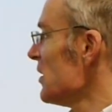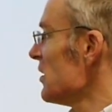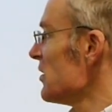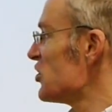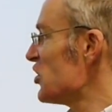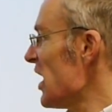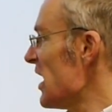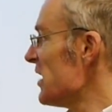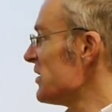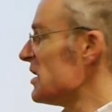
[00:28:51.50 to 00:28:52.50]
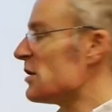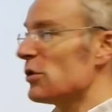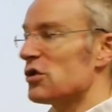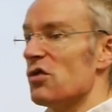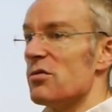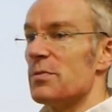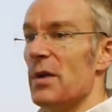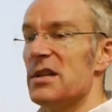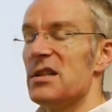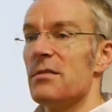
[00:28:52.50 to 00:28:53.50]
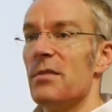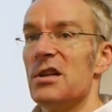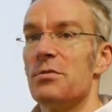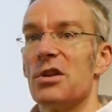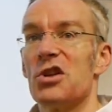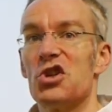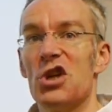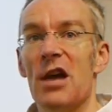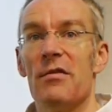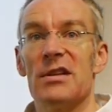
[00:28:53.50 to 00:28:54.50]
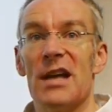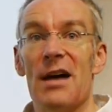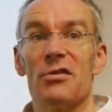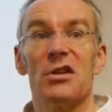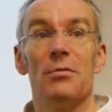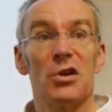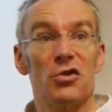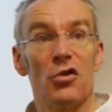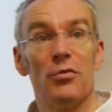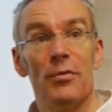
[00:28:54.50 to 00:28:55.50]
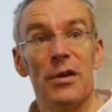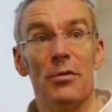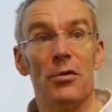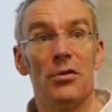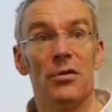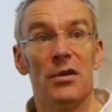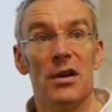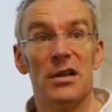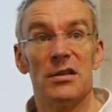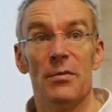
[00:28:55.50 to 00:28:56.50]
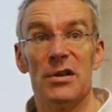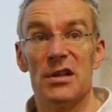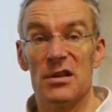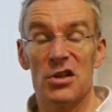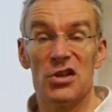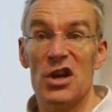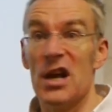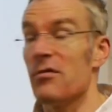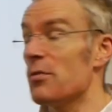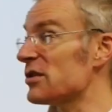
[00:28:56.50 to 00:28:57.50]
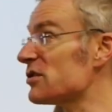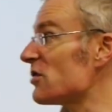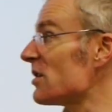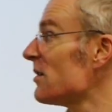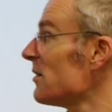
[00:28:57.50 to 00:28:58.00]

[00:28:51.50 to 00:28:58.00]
Shared equals group, which basically means we're going to share it out amongst a group of people. It's a shared repository.